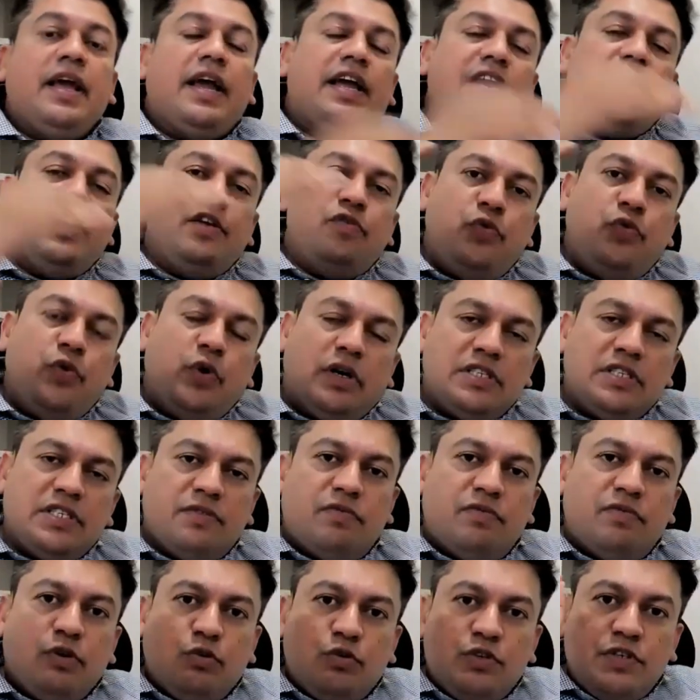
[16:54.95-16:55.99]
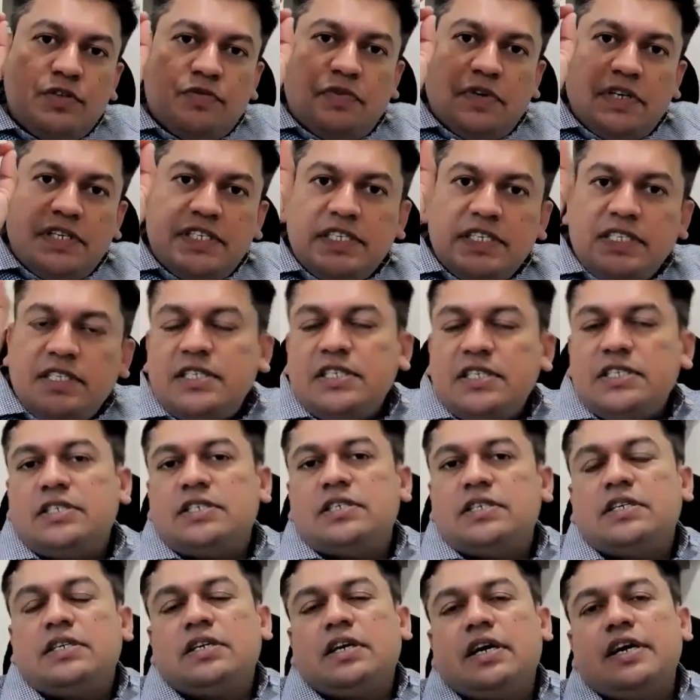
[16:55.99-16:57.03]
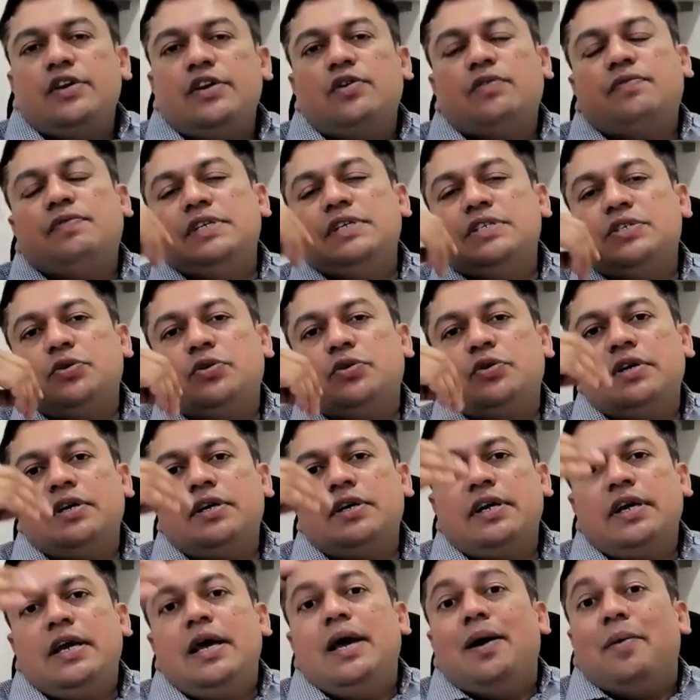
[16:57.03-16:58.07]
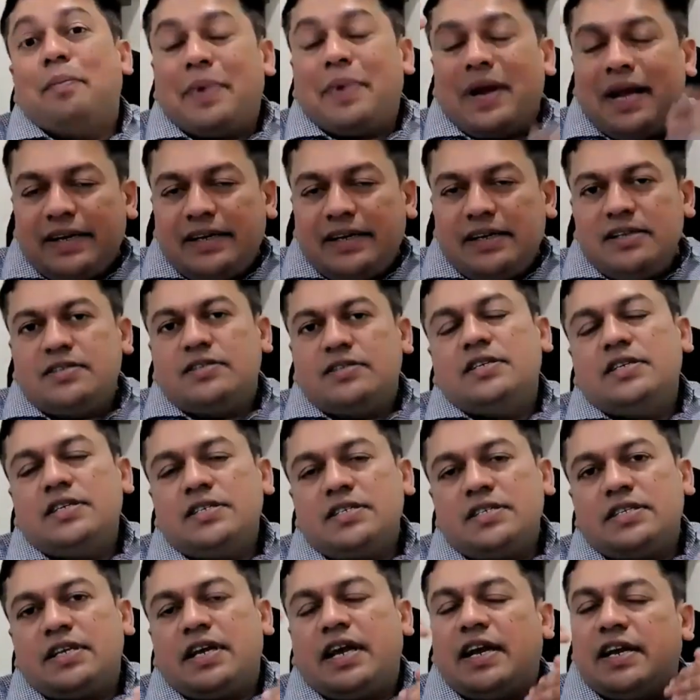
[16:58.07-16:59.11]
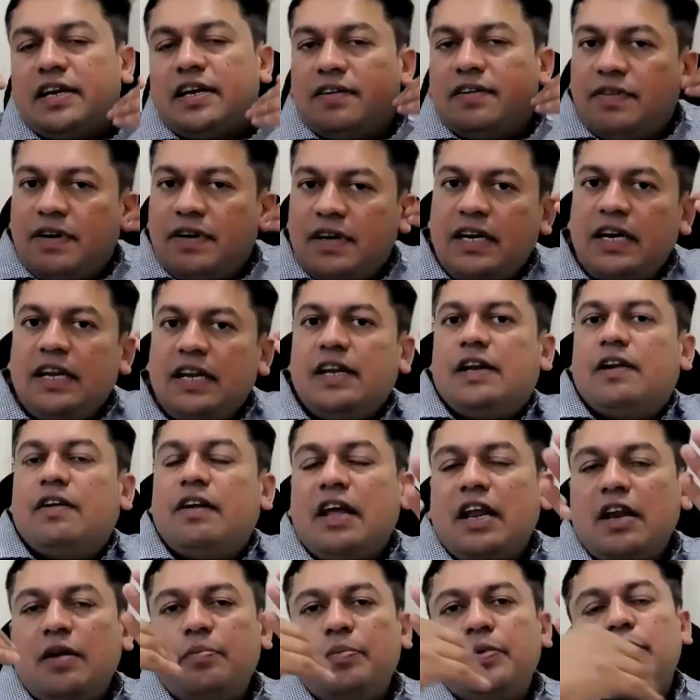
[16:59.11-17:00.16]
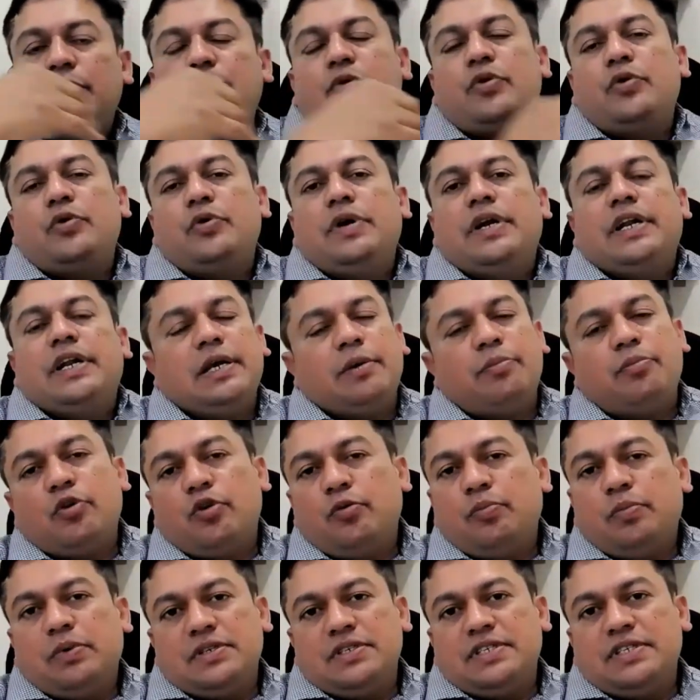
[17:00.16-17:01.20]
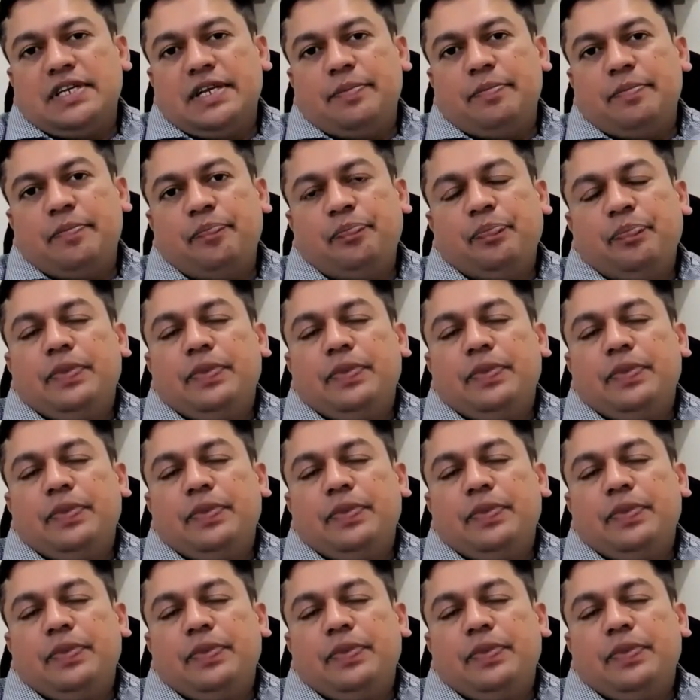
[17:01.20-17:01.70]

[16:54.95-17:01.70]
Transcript: And if you are someone who is facing this kind of disorder, practice this and definitely it will help you to get a proper sleep.